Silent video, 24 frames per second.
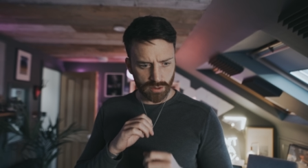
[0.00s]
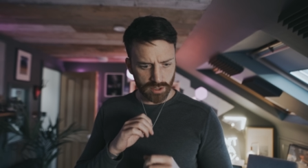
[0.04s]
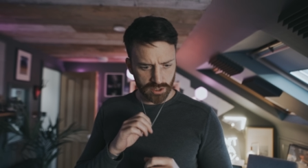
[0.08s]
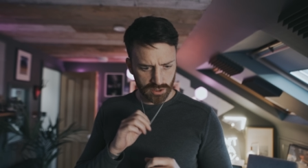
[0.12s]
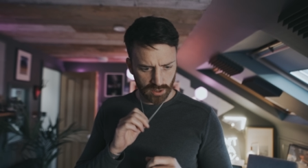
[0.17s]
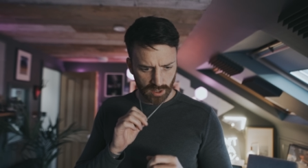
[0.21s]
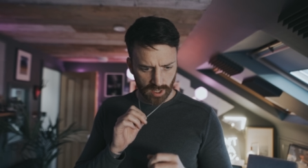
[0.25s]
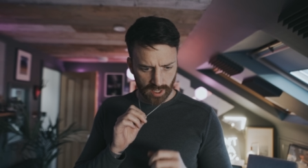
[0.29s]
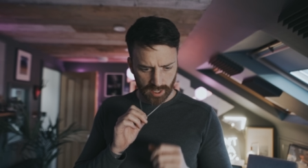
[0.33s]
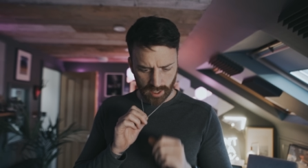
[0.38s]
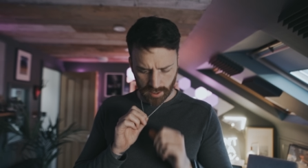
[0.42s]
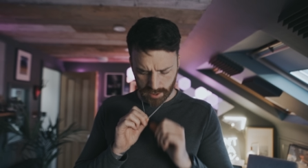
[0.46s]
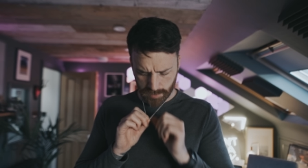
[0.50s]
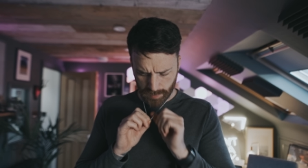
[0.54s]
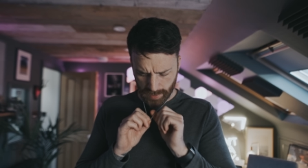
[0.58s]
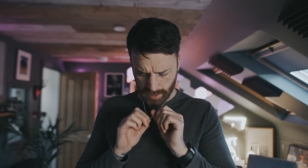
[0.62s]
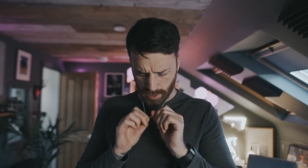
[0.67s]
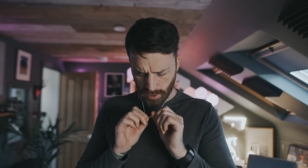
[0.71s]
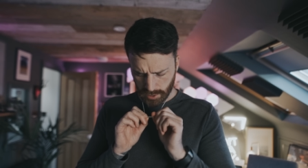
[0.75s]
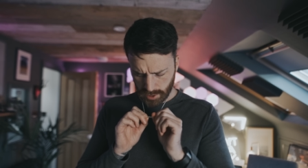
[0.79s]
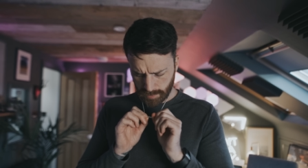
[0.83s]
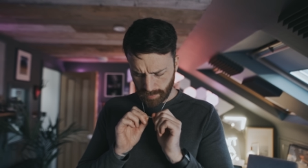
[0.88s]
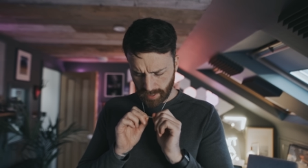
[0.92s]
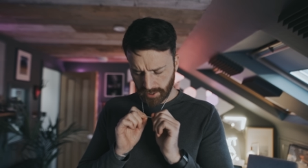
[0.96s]
It's not like I spent
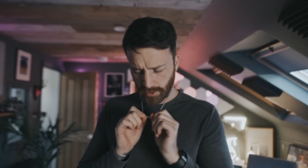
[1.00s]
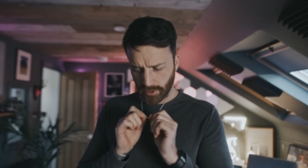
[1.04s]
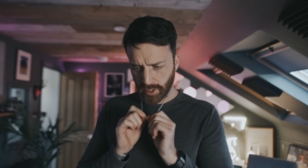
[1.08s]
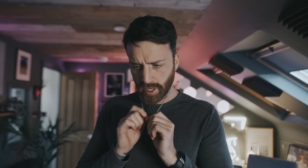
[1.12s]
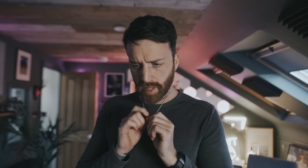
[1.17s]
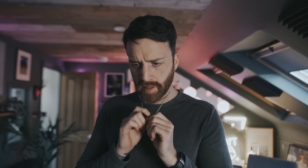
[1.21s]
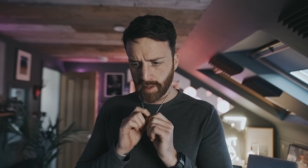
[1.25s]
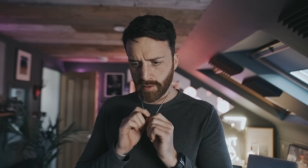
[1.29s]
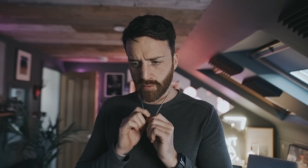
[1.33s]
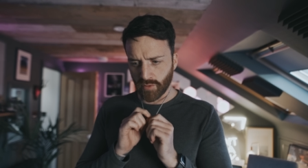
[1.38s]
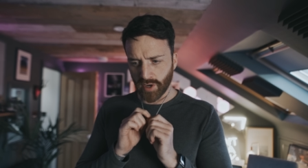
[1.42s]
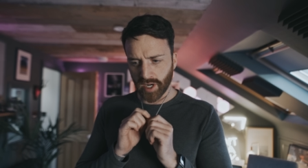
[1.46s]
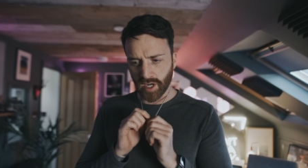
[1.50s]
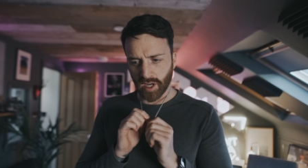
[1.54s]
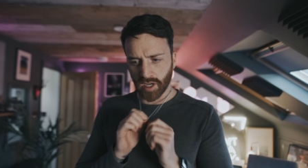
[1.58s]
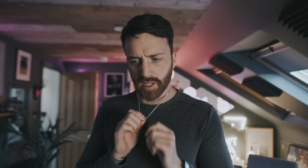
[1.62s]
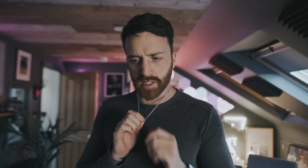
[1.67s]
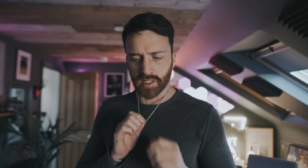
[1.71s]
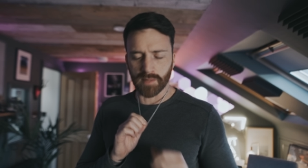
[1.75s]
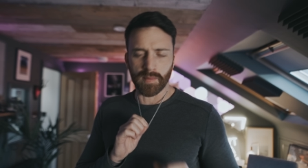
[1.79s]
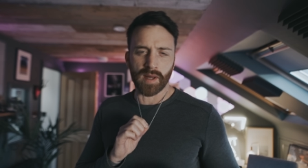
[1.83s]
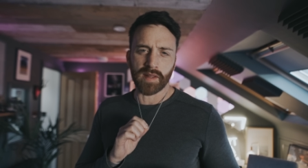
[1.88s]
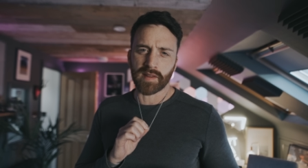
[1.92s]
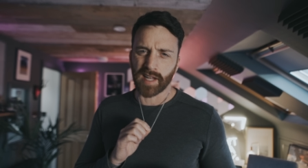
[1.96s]
loads of money on it and then
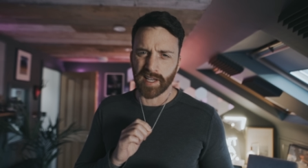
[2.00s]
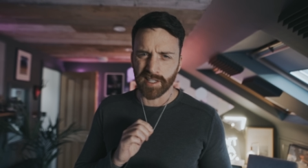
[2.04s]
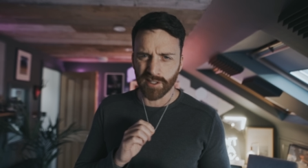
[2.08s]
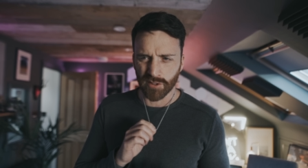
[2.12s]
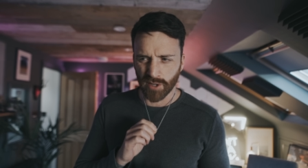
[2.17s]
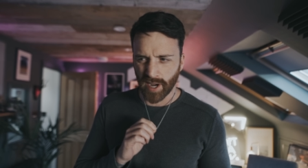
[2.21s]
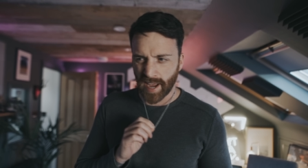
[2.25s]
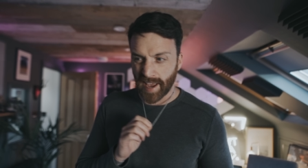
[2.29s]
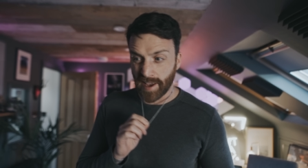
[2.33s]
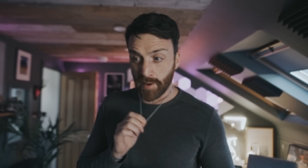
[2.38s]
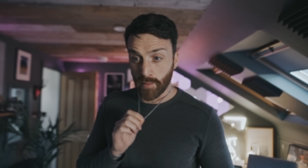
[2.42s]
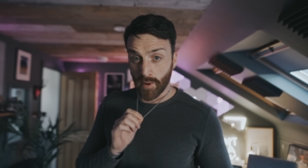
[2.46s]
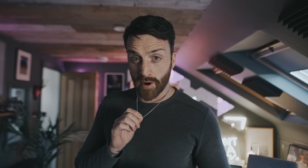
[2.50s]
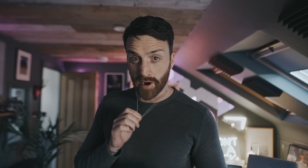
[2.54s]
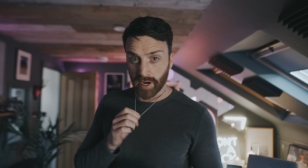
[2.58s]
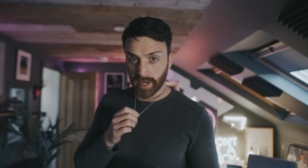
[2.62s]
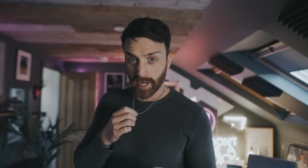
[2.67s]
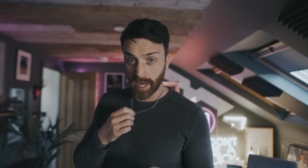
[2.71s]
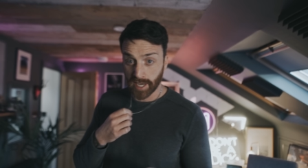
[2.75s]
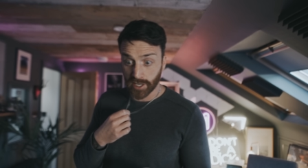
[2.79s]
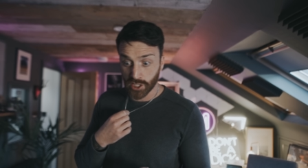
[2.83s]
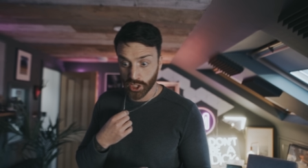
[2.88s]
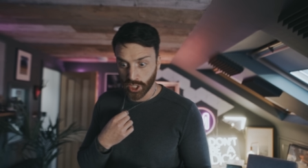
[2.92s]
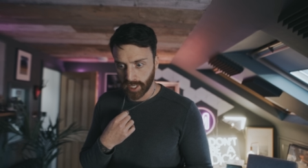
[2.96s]
realised a month later I hate wearing
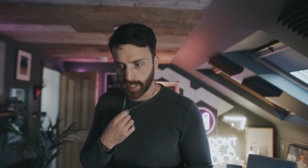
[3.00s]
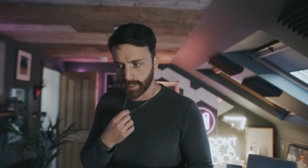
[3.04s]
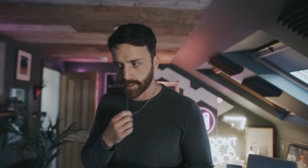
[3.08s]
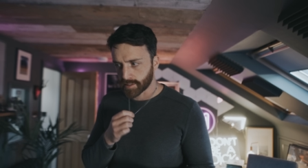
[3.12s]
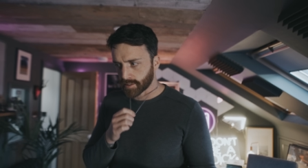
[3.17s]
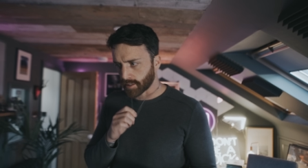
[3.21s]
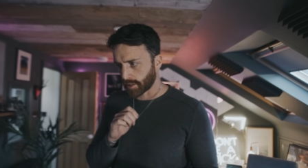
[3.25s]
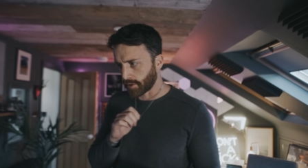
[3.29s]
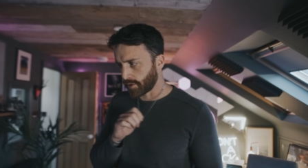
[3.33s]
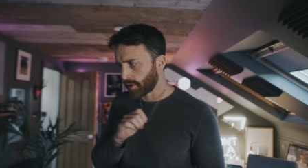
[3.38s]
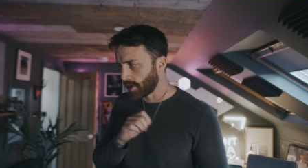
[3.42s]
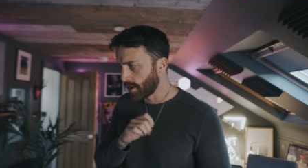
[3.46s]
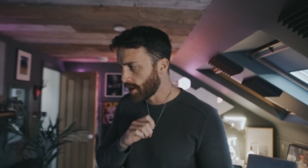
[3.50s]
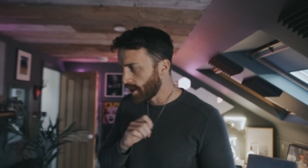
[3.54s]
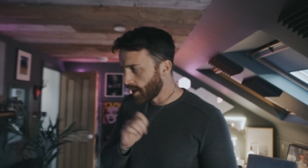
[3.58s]
neck chains. So